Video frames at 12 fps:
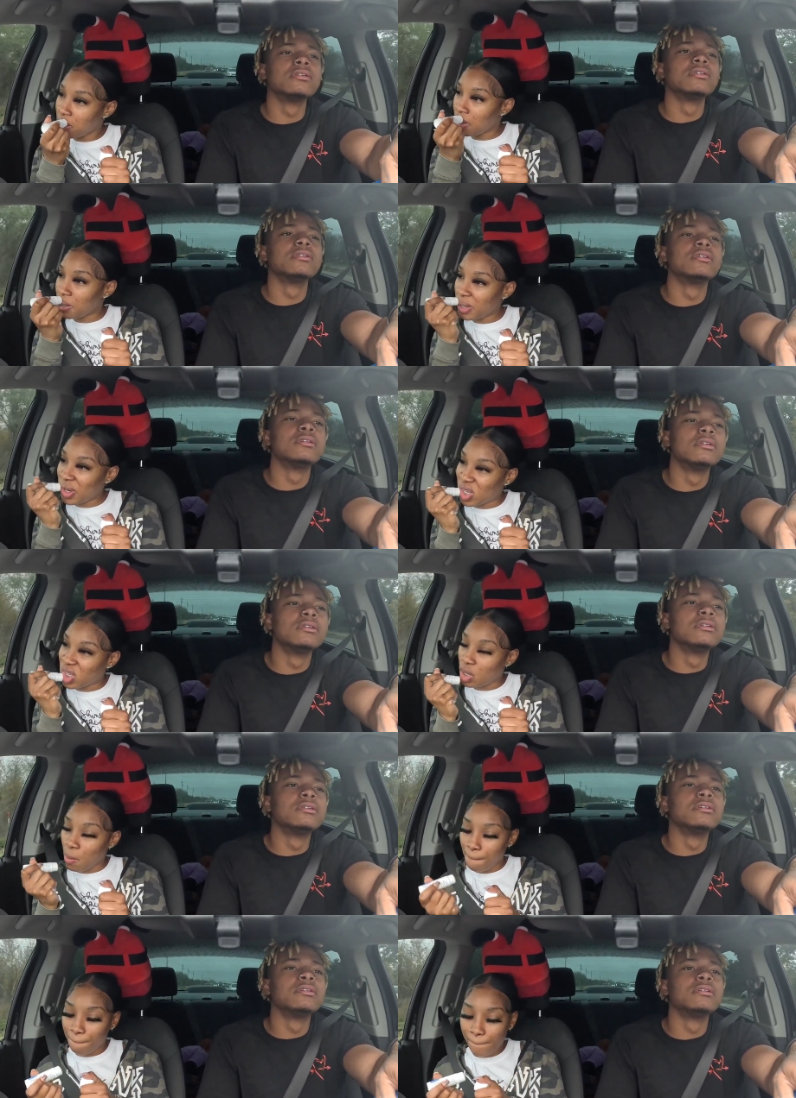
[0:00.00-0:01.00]
Speaker 1: got a headache.
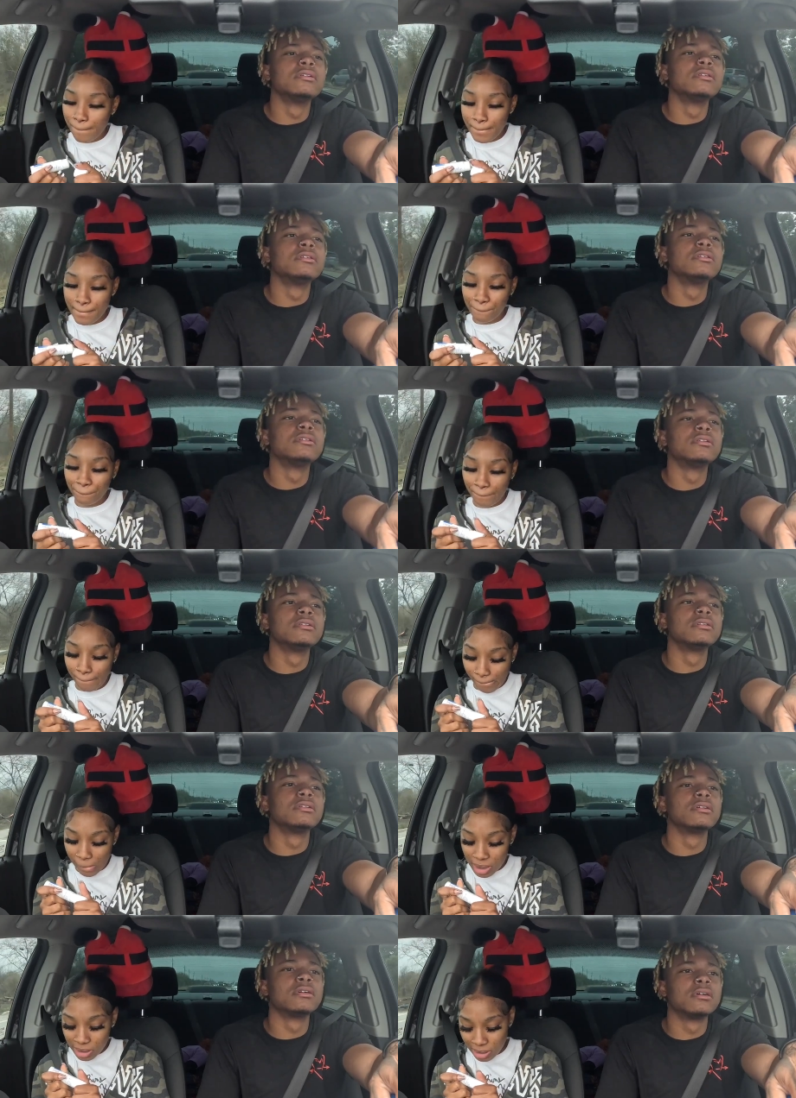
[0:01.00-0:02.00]

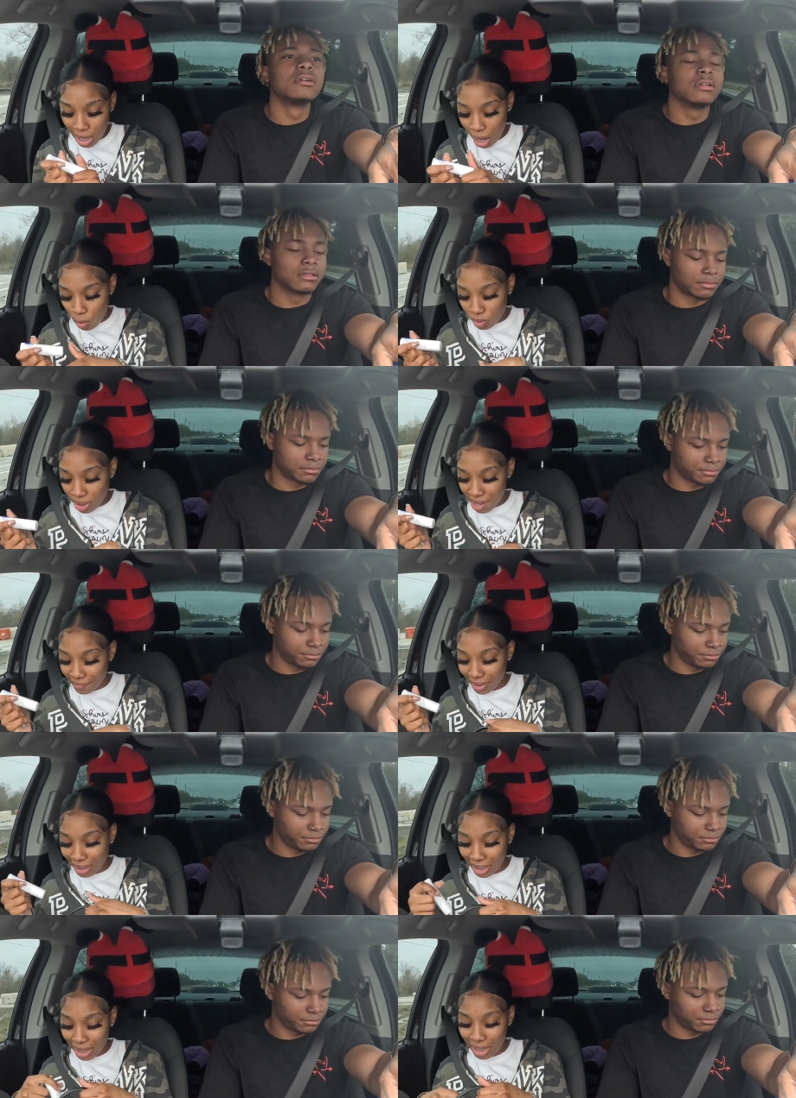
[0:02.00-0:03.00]
It's like I want to have
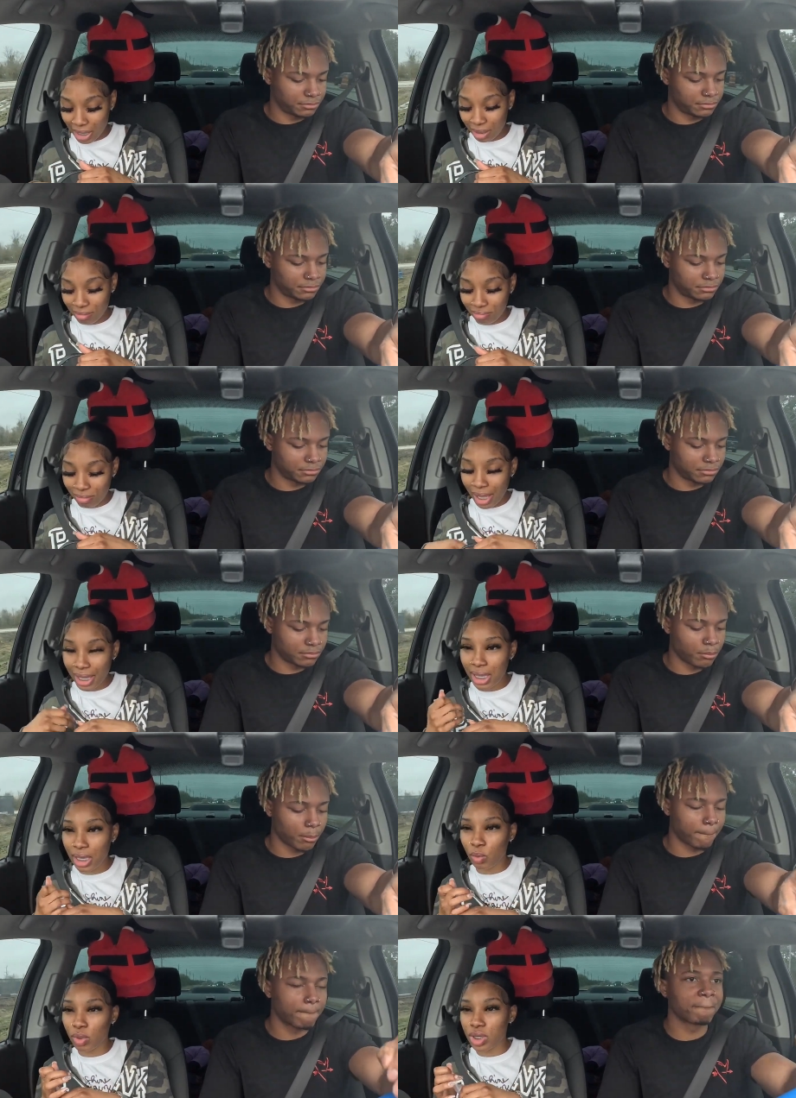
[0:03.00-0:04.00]
a headache. My
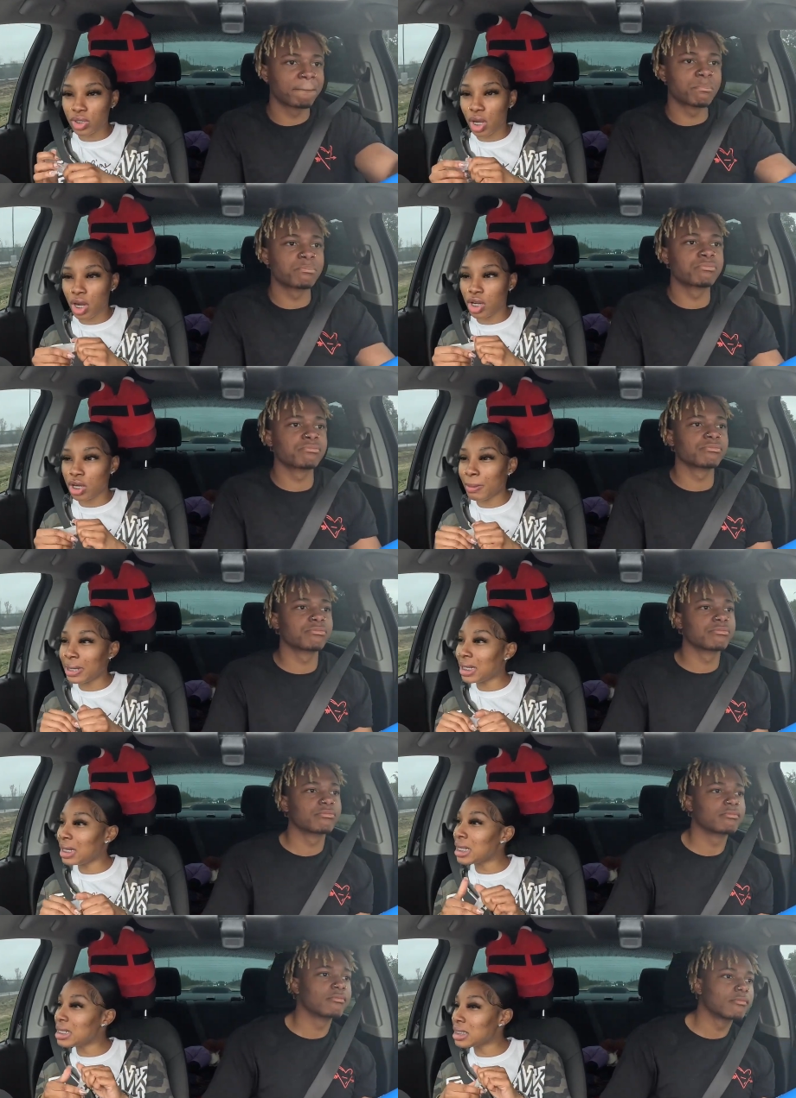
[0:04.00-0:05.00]
head want to start hurting, but
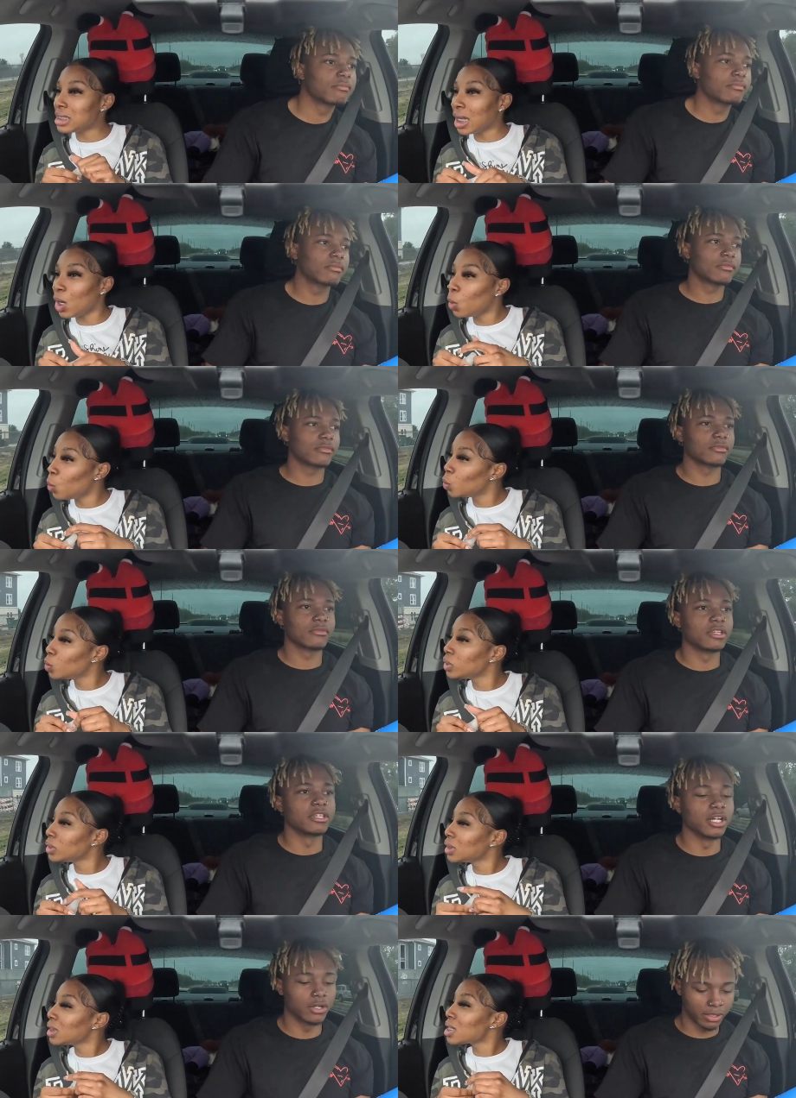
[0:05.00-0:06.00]
then it
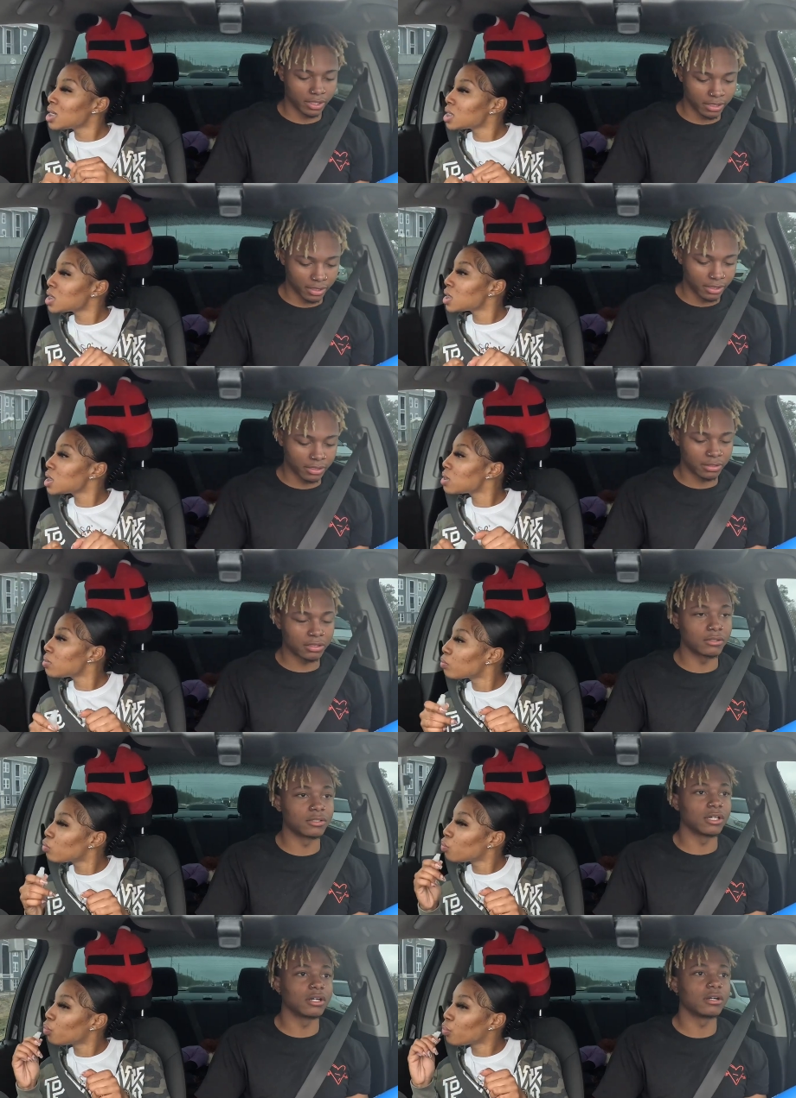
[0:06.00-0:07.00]
don't.
Speaker 2: Your head hurting,
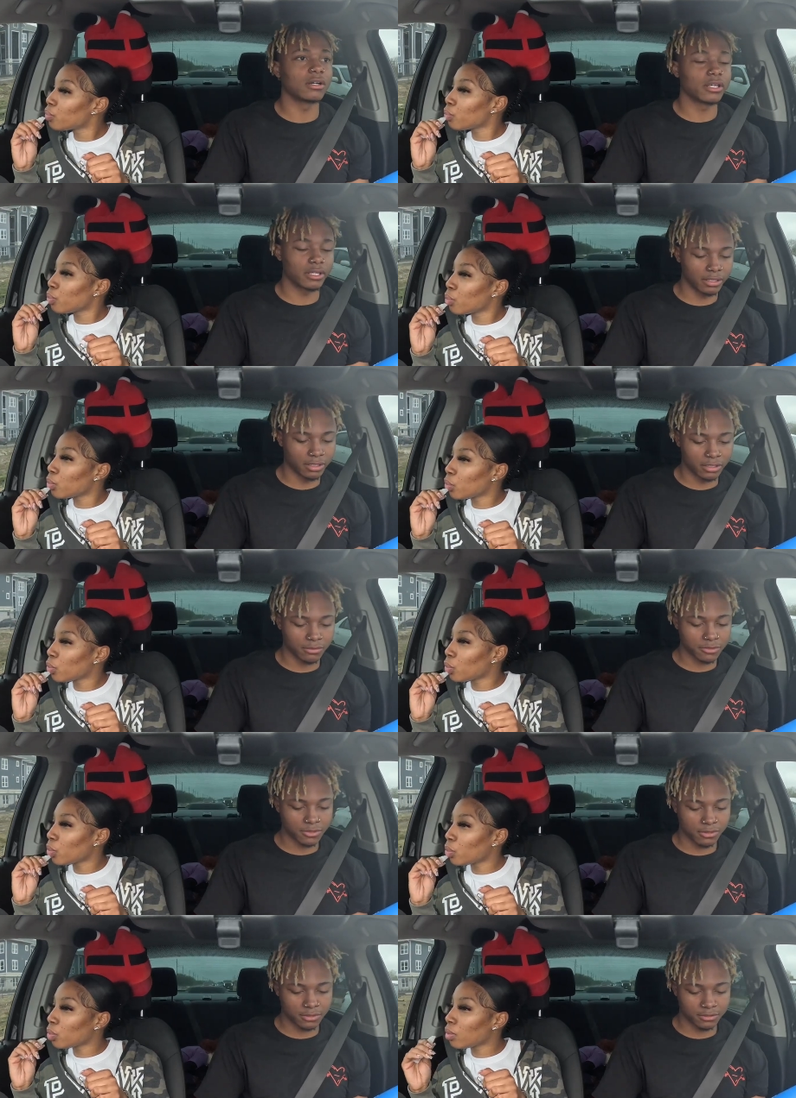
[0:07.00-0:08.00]
your dog head hurting,
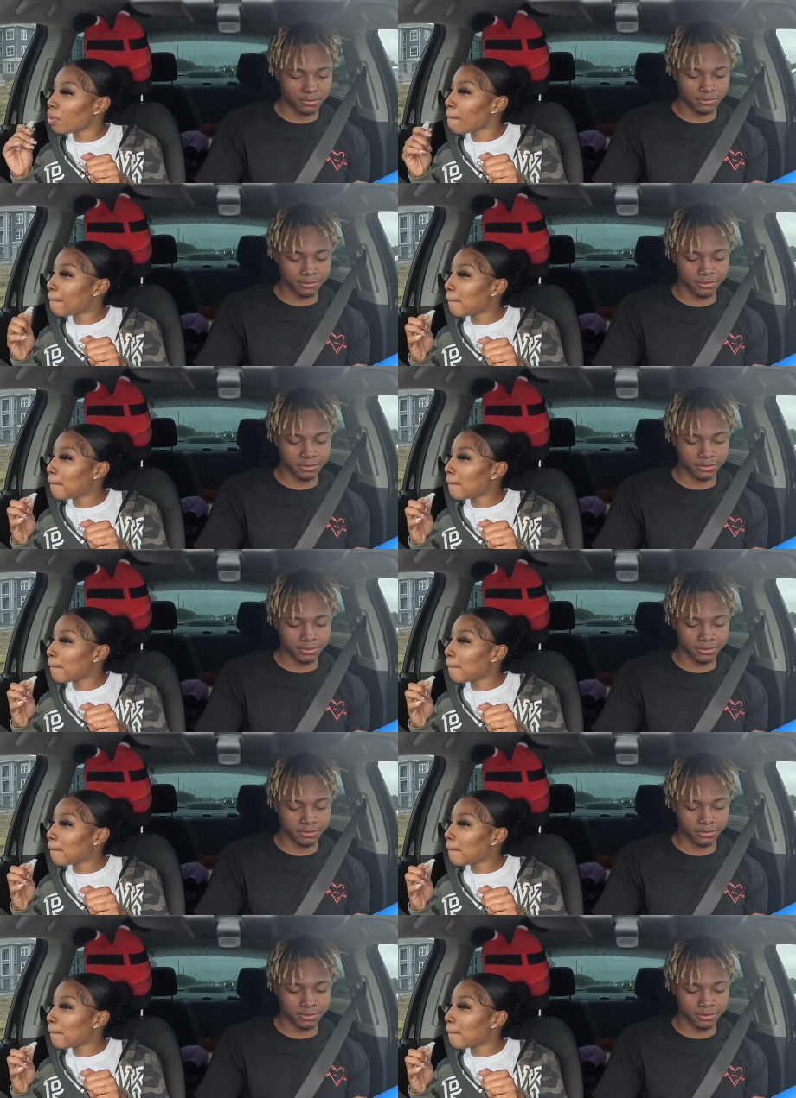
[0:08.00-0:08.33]
what's going on?